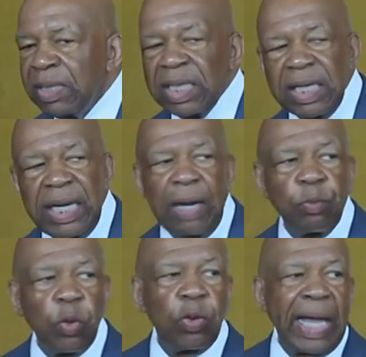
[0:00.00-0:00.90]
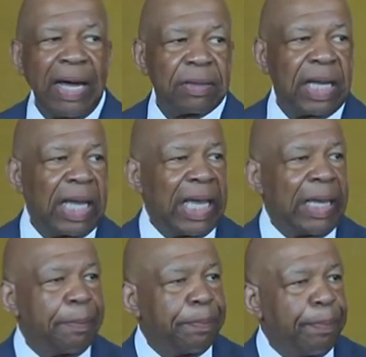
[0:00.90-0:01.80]
She did not rule out
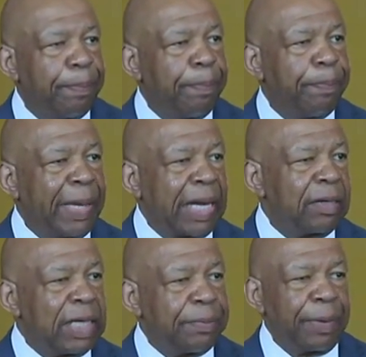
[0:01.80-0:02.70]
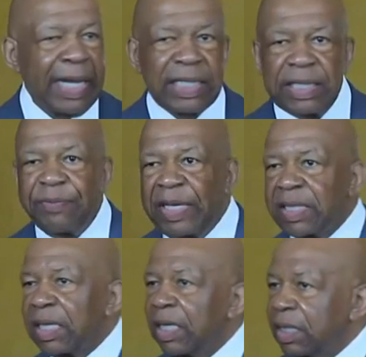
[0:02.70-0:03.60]
a pattern and practice
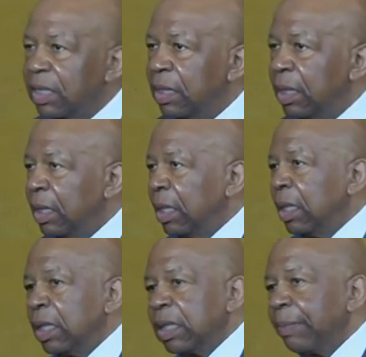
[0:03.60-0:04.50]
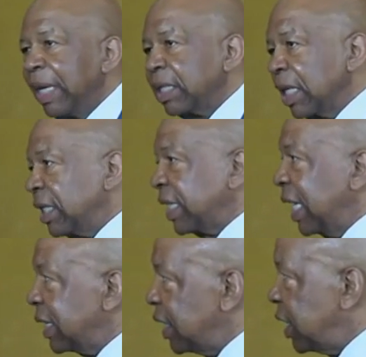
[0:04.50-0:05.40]
investigation. She basically
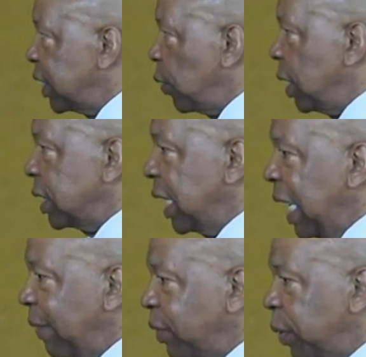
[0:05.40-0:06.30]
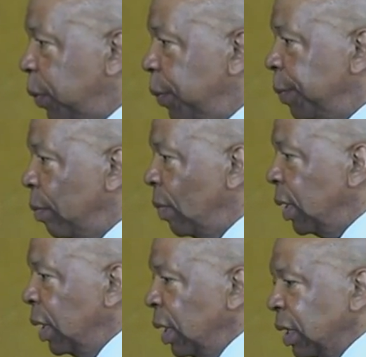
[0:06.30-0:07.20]
said that she's going to have to,
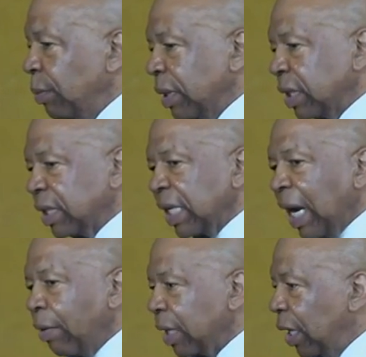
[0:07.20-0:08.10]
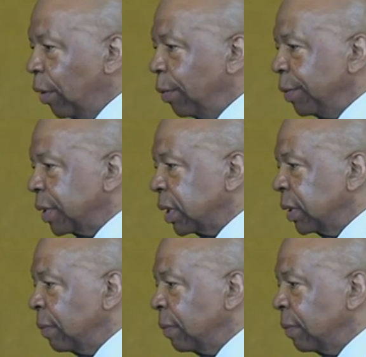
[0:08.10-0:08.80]
she wants to see how it goes.